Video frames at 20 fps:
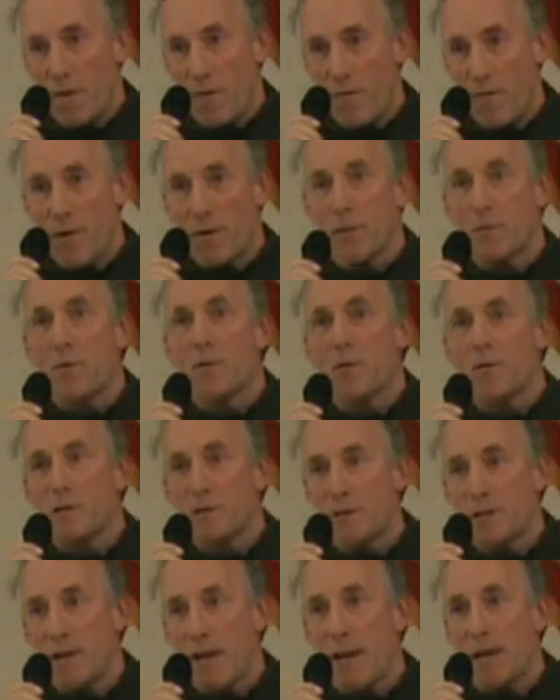the federal to the
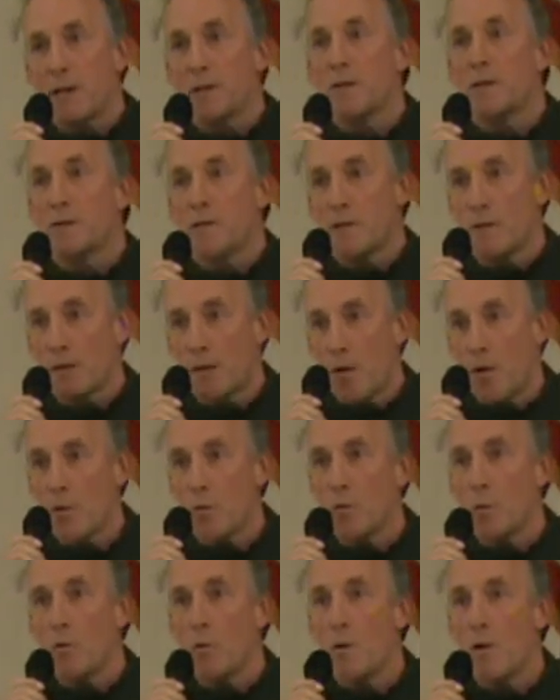state to the
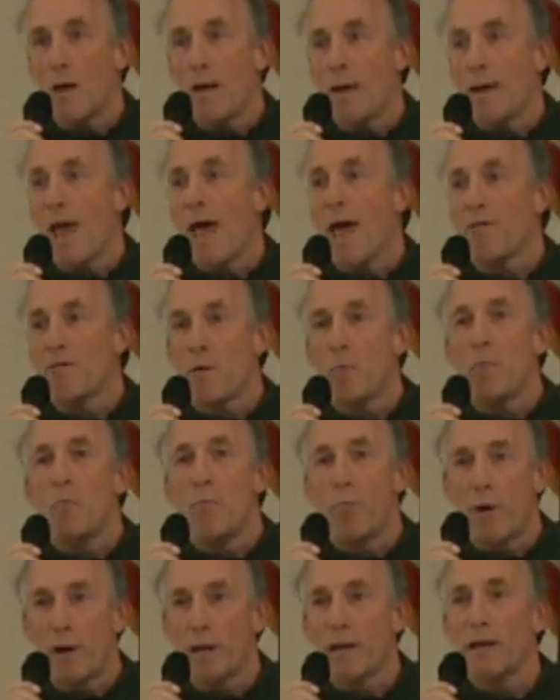local and have them
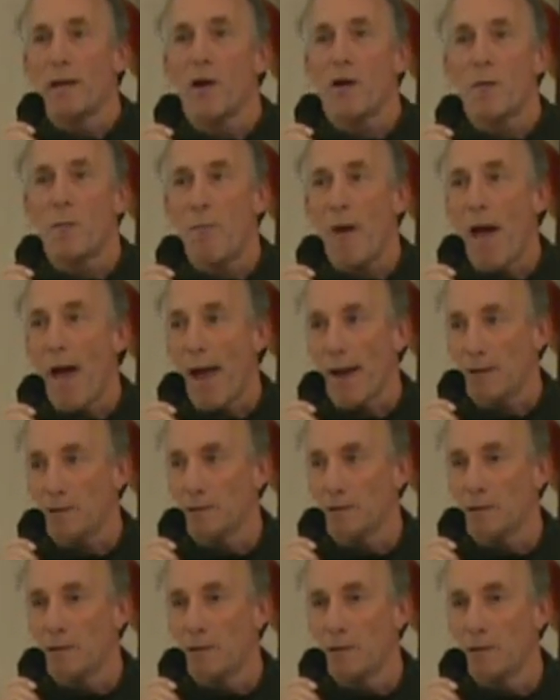breaking our
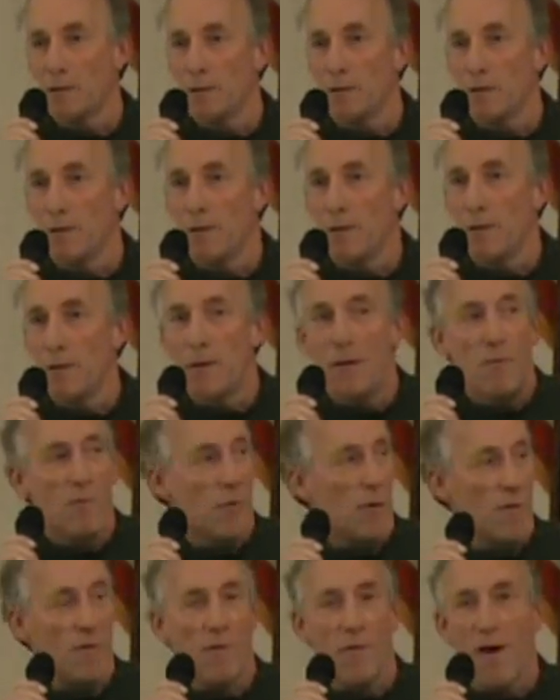backs
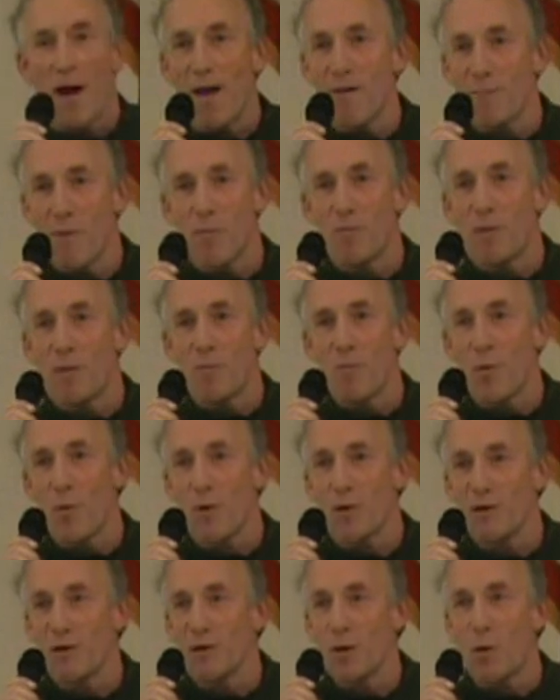for a 5-member
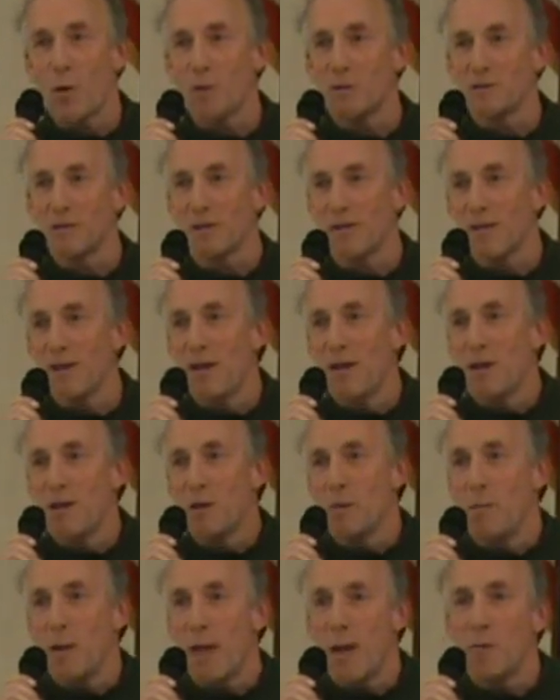board in Tulsa
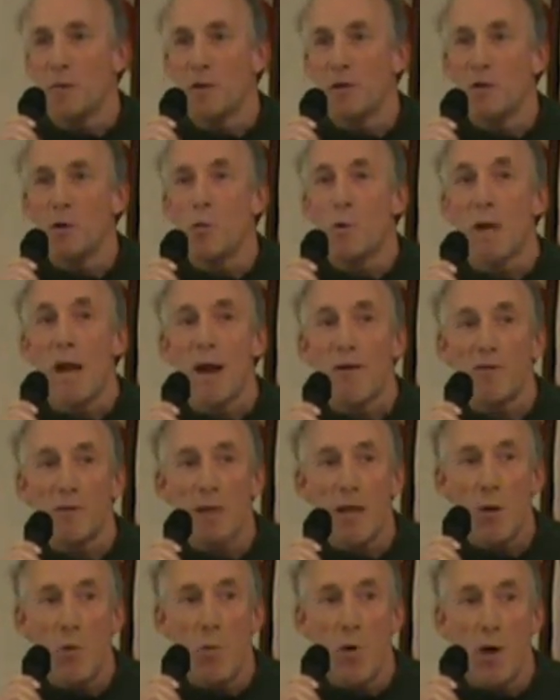to be able to do whatever
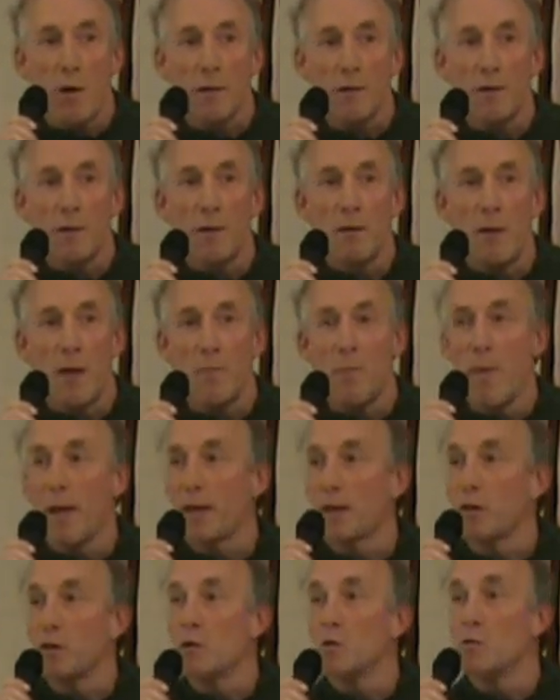they want and
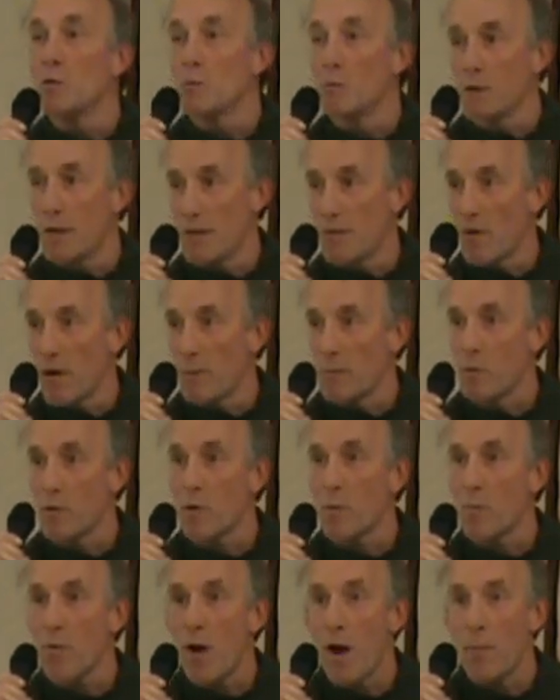make you give up
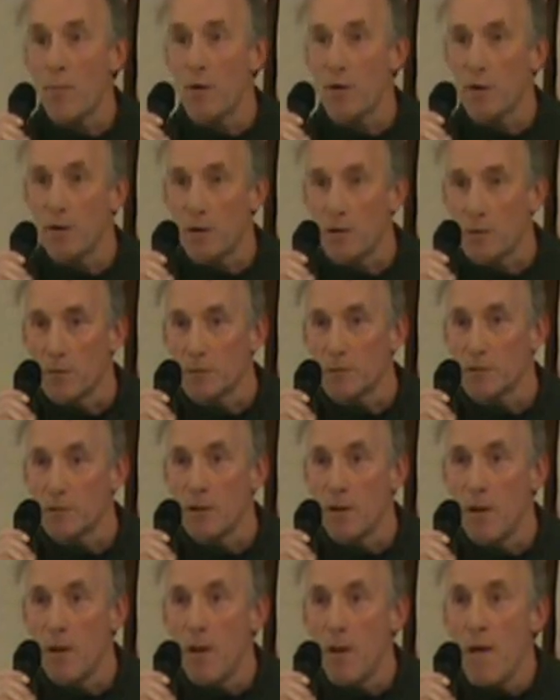your property
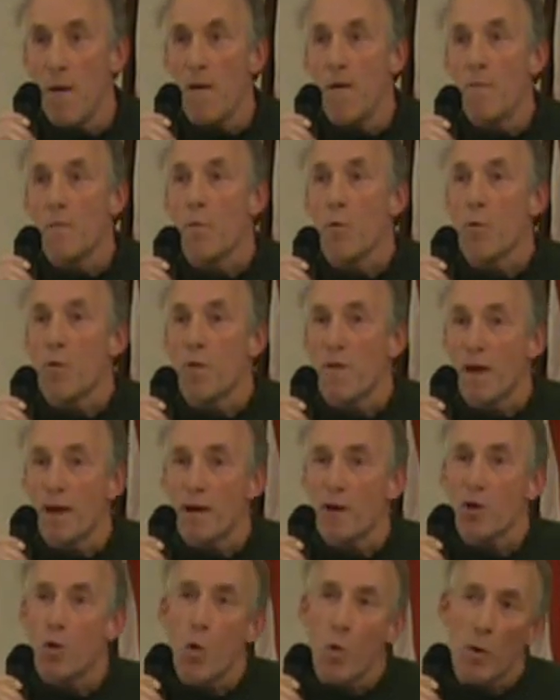use for
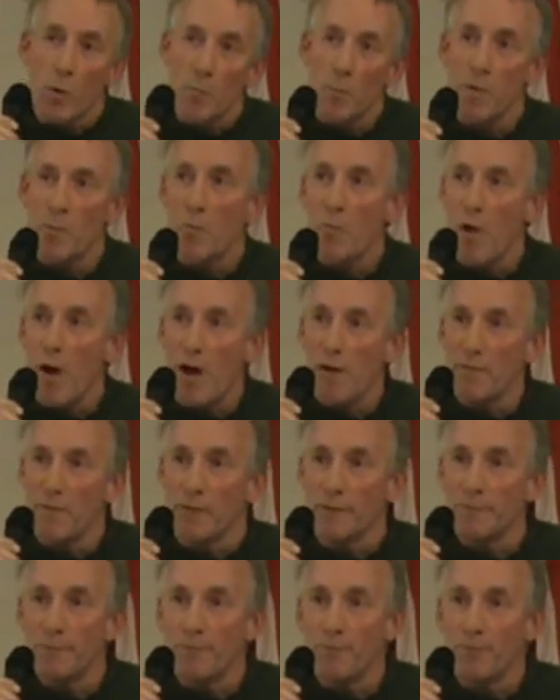their corporate profit.